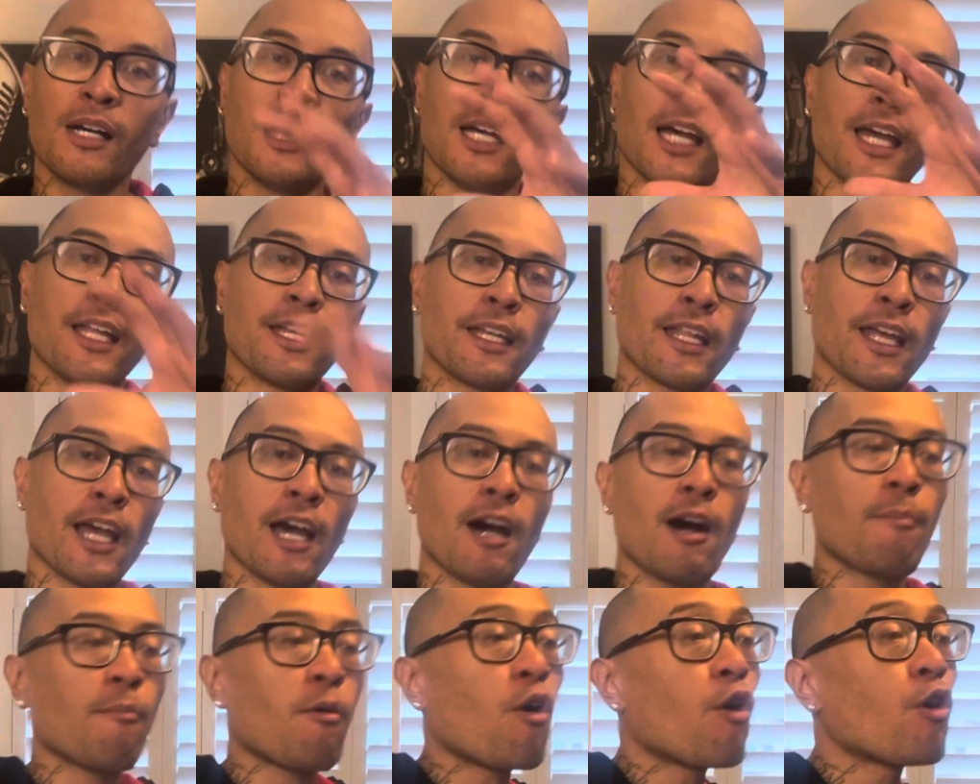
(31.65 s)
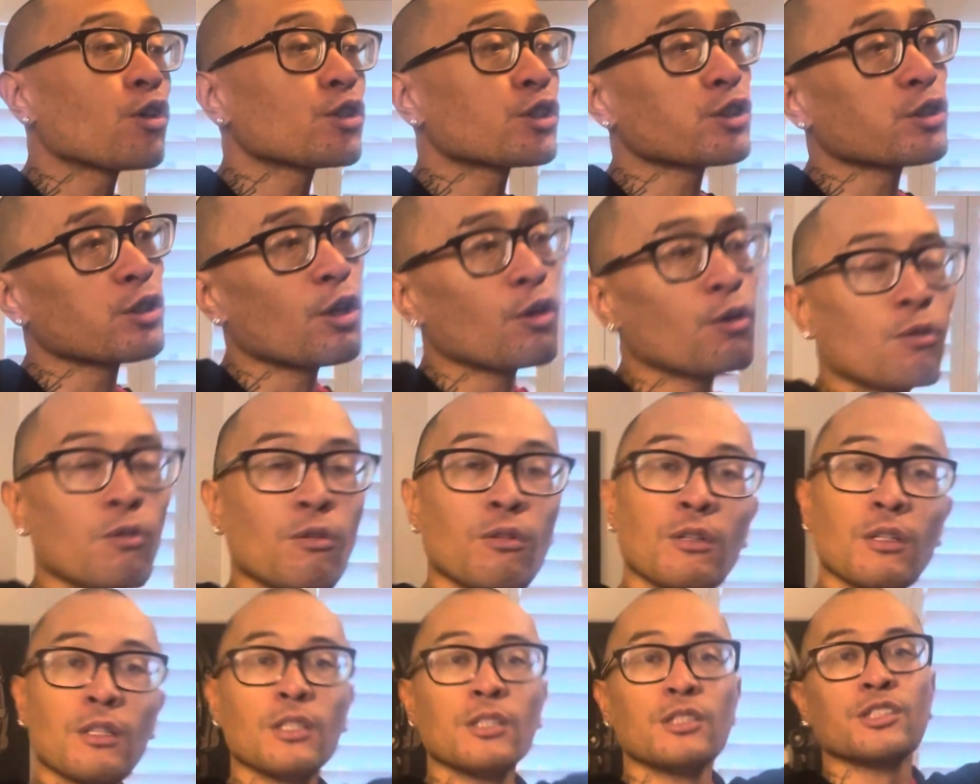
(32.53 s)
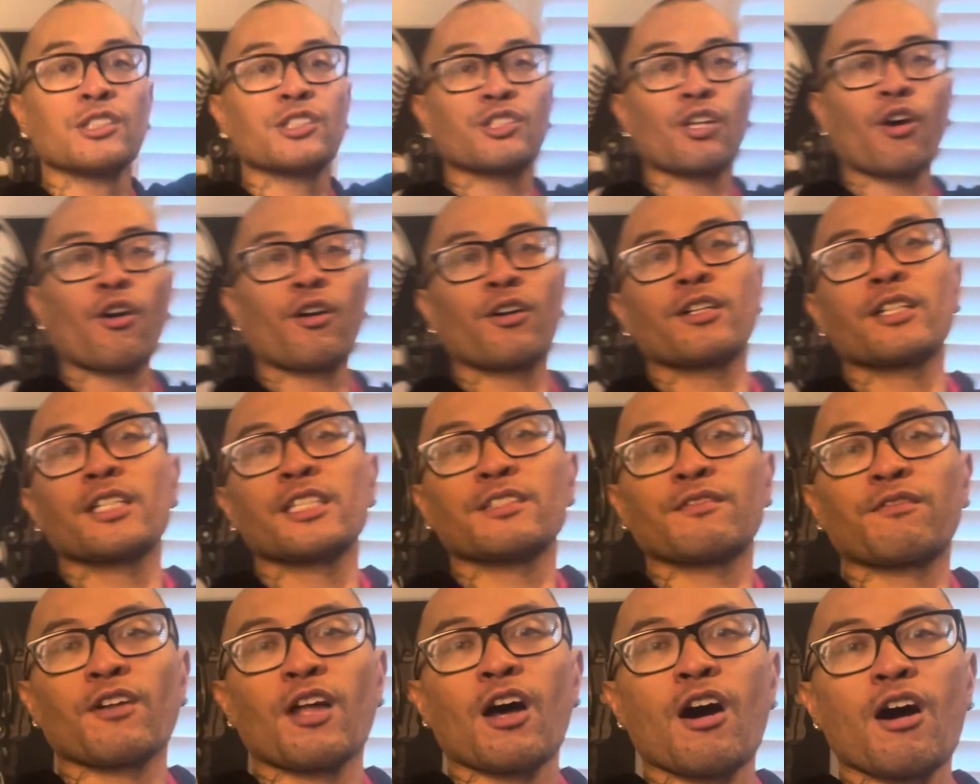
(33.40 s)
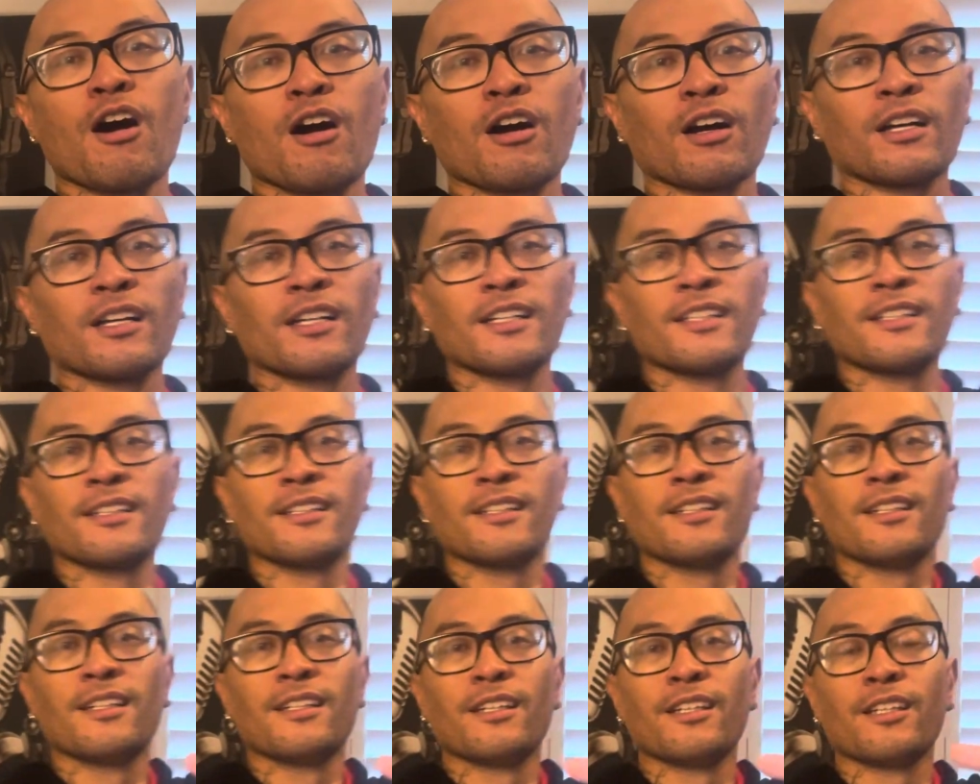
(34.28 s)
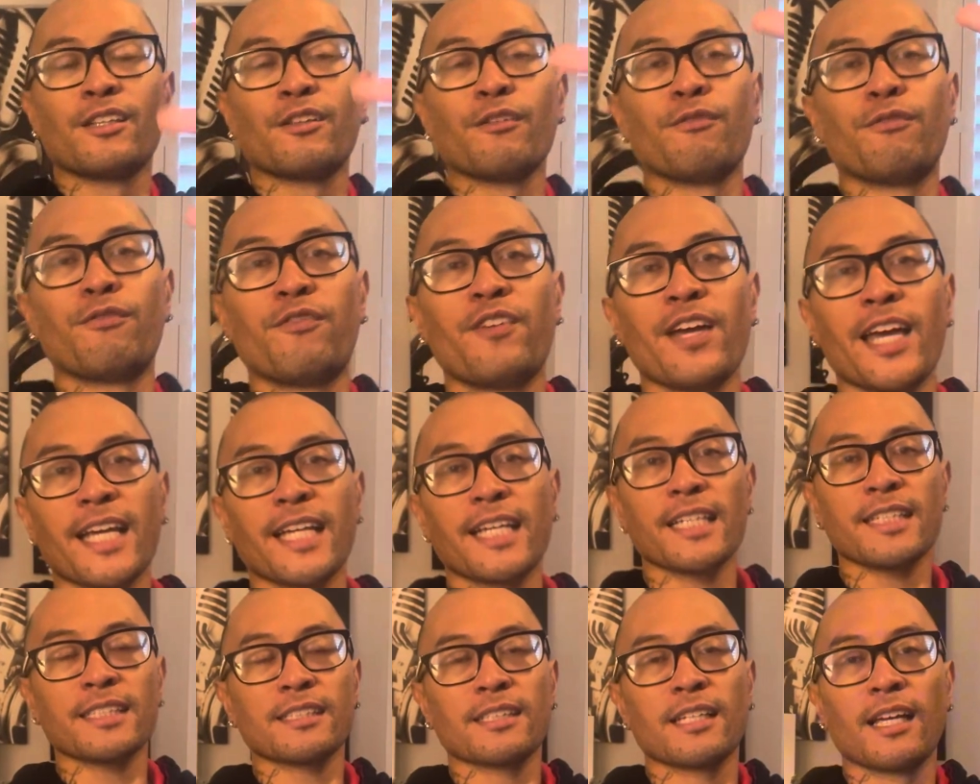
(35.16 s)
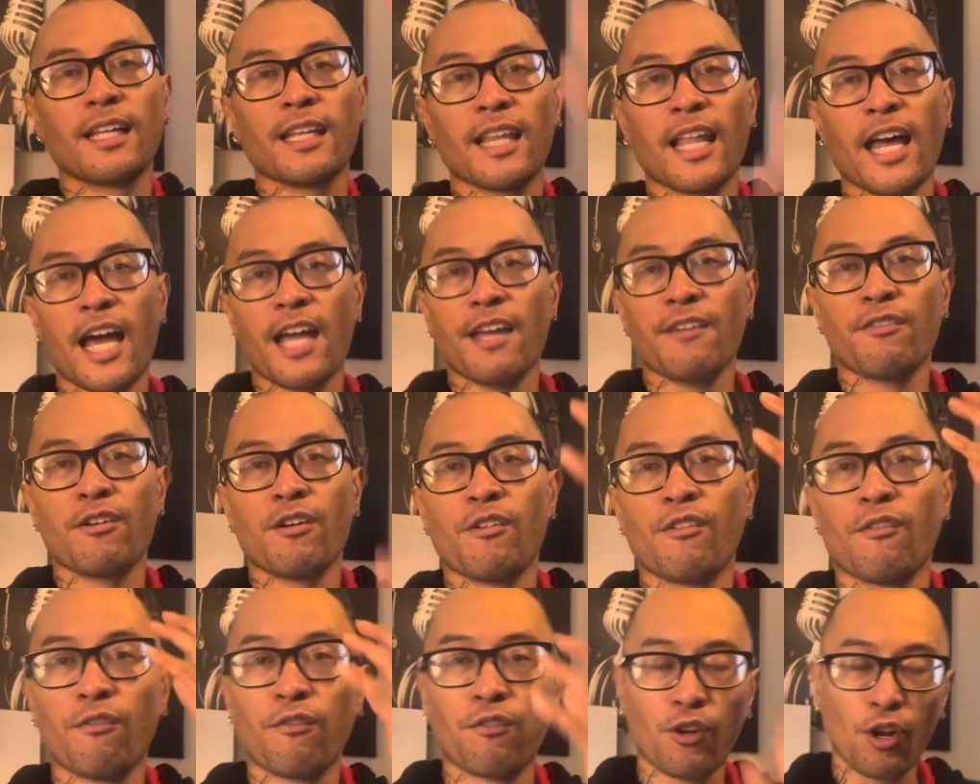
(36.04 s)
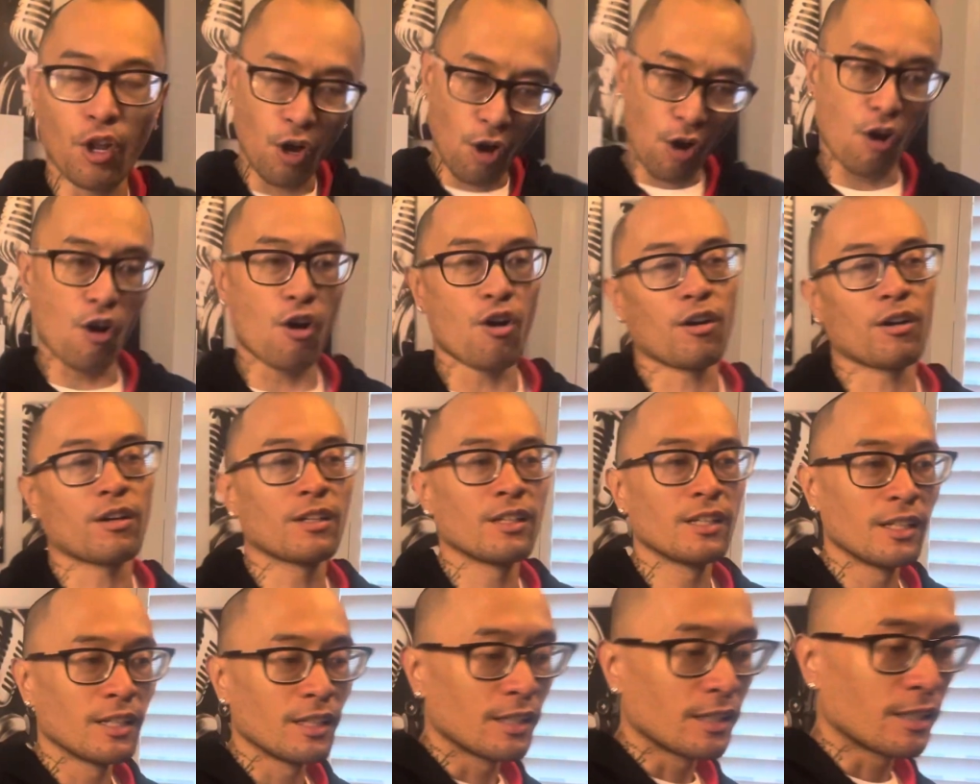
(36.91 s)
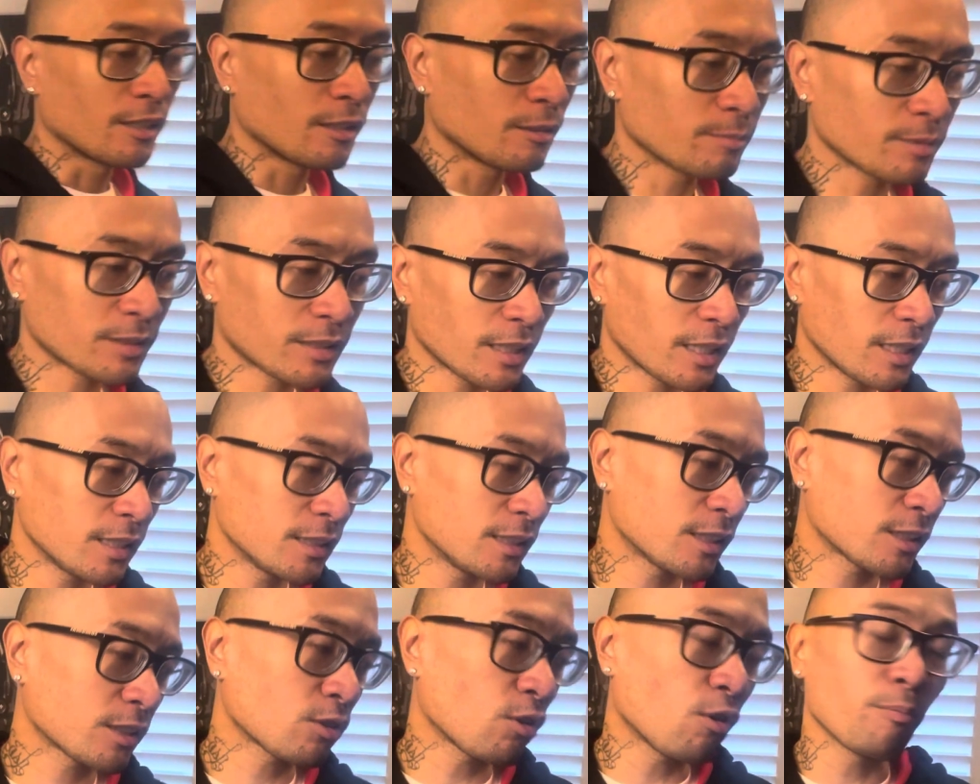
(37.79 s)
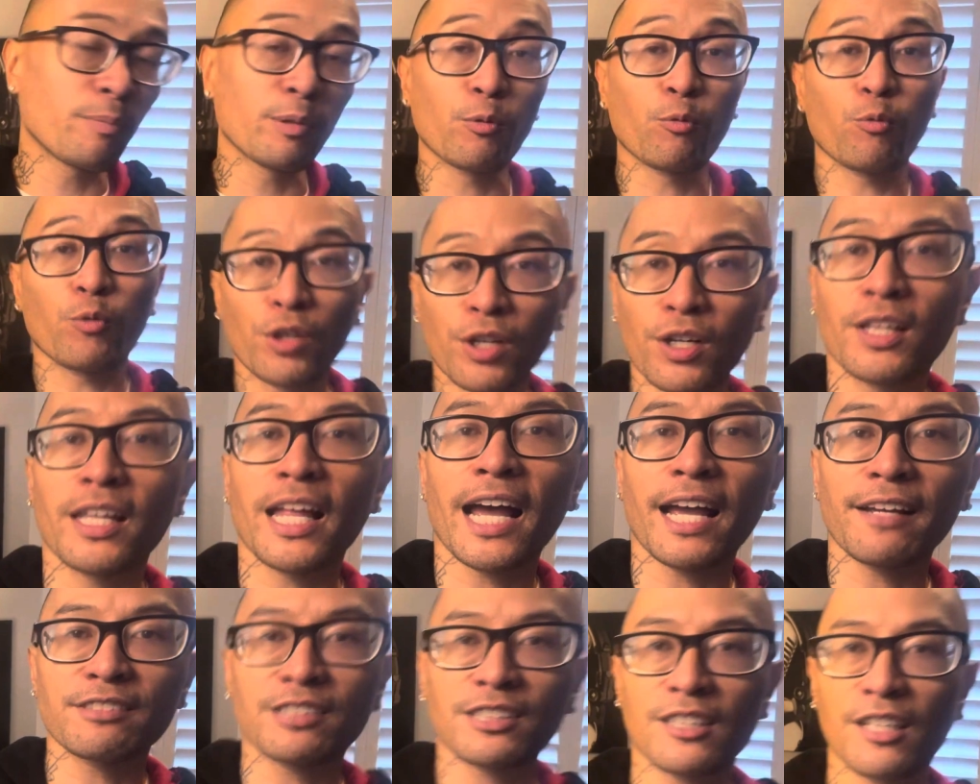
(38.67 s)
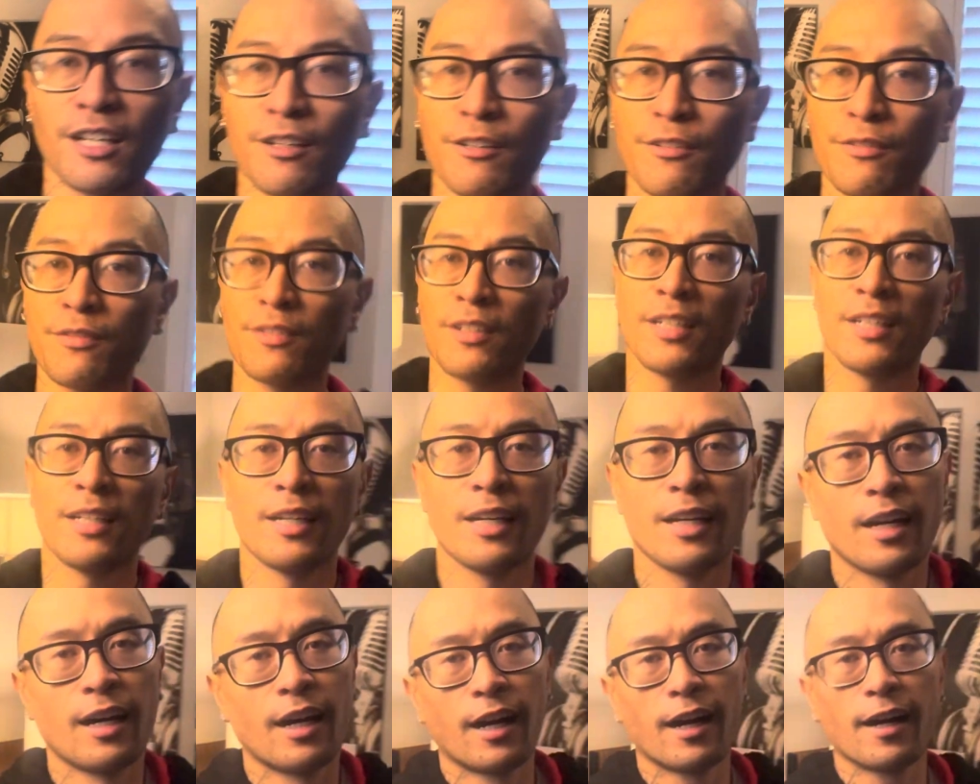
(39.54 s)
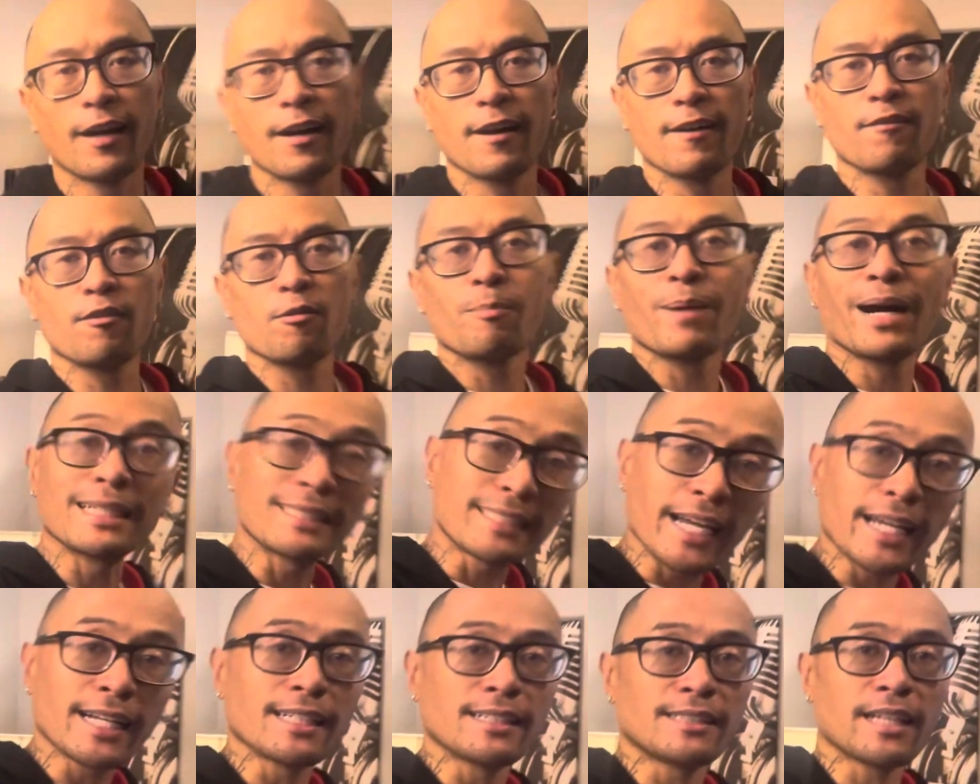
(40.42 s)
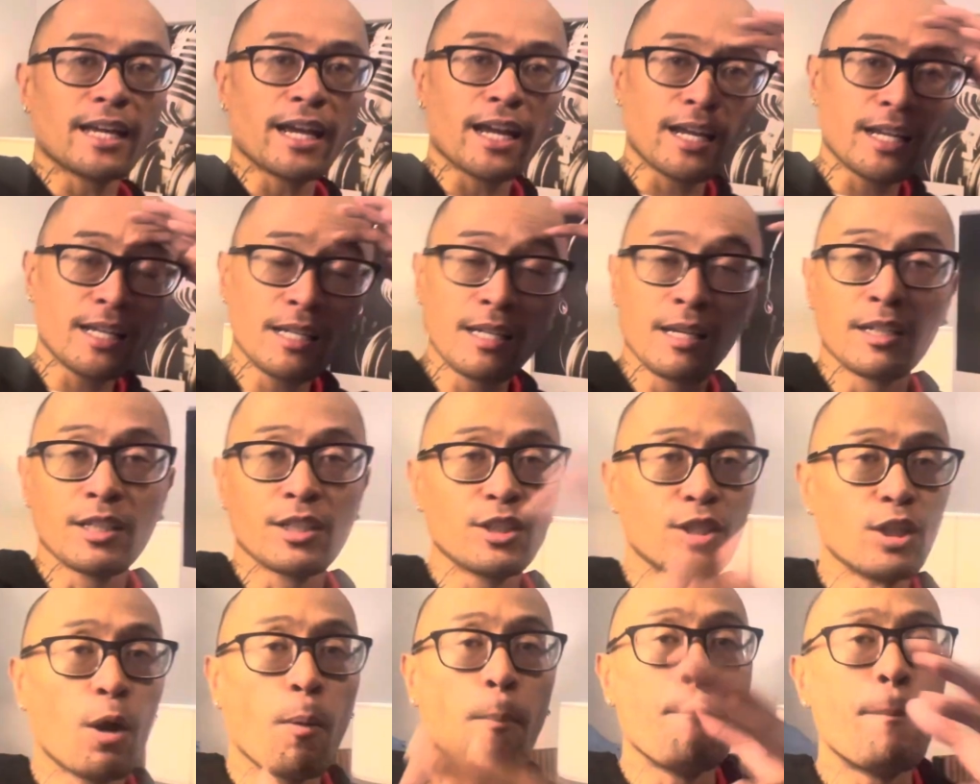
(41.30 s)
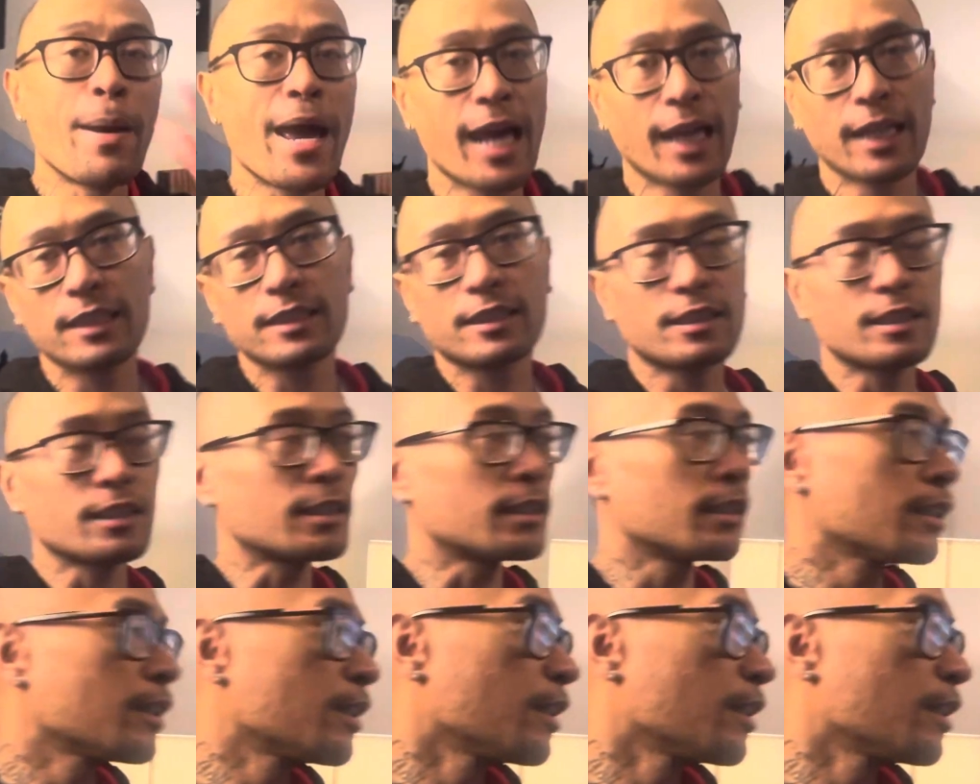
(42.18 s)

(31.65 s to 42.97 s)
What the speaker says: And now I'm also starting this vlog, the Vegas Life vlog. You know what I'm saying? Just going to be real life stuff of my day-to-day, you know, balancing